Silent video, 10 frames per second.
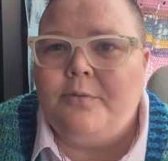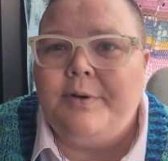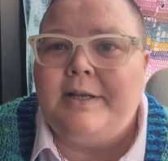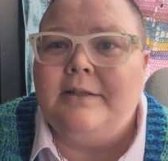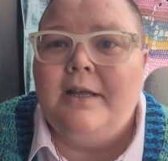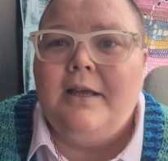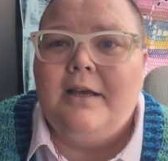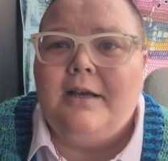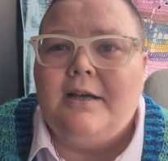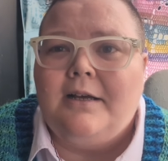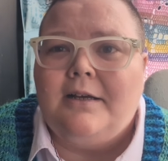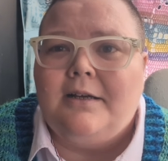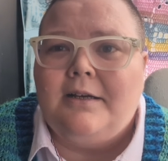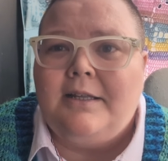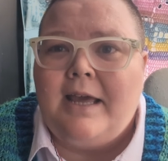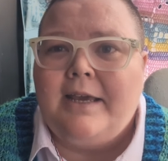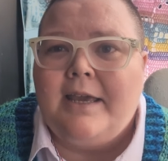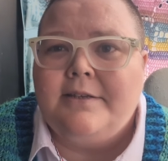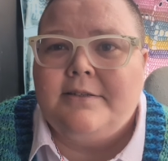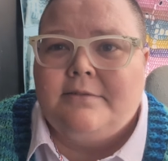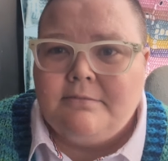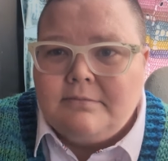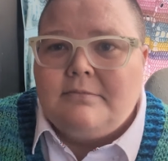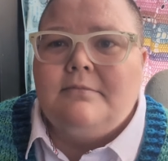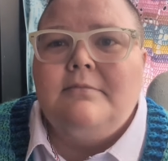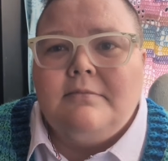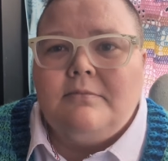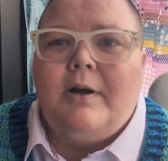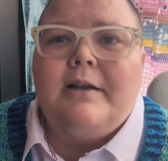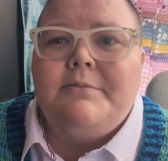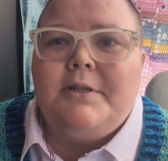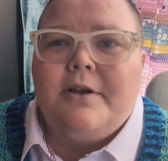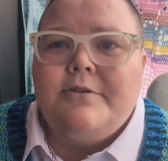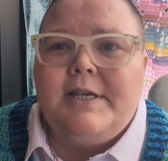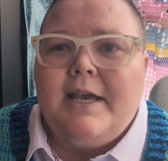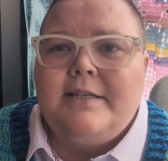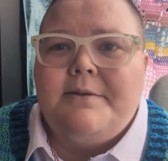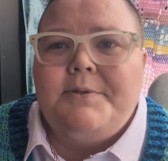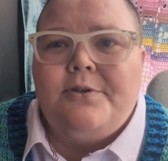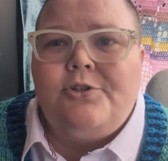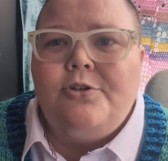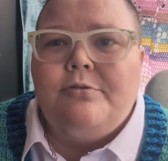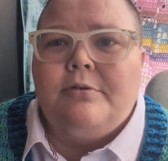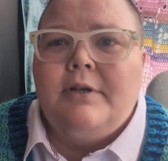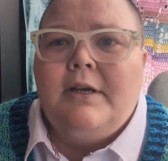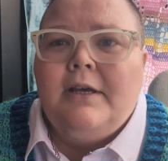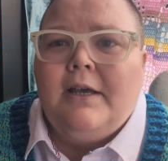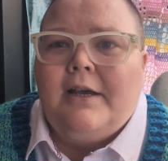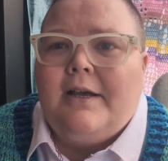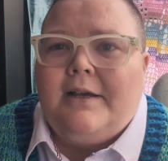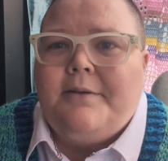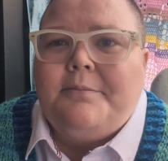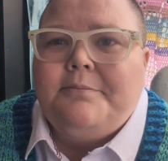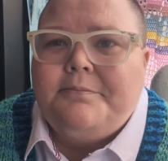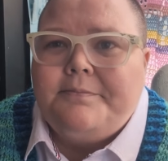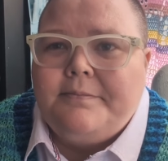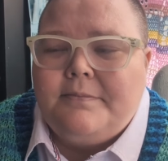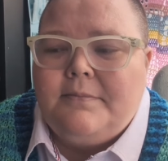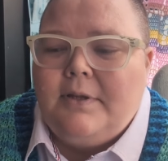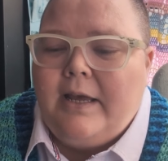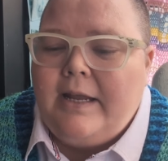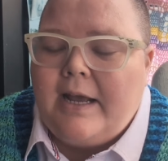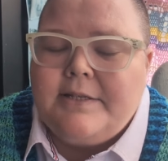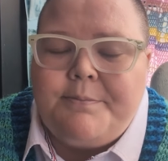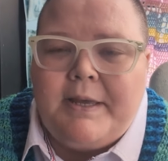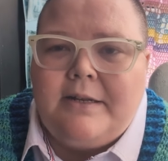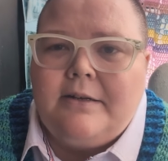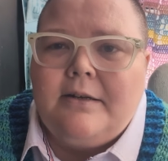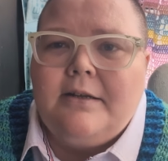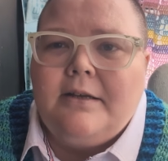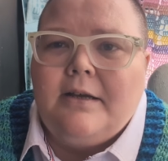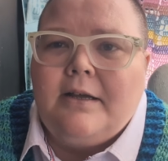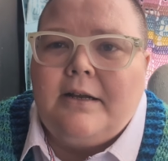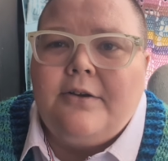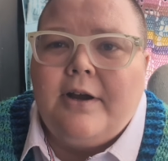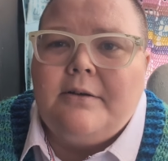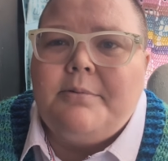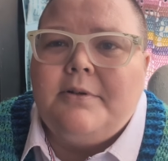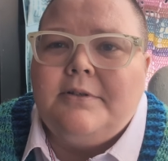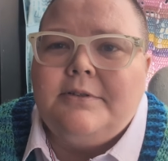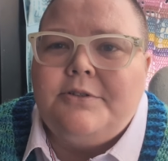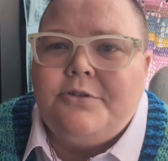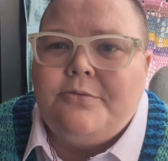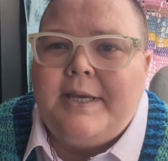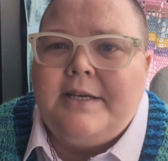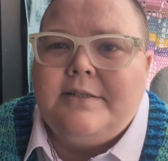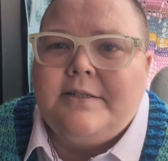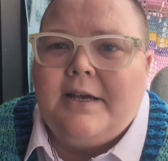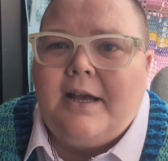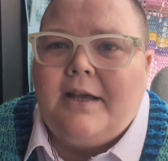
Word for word: Well, in that case, welcome to the CozyCast episode 2. It has been an incredible 2 weeks.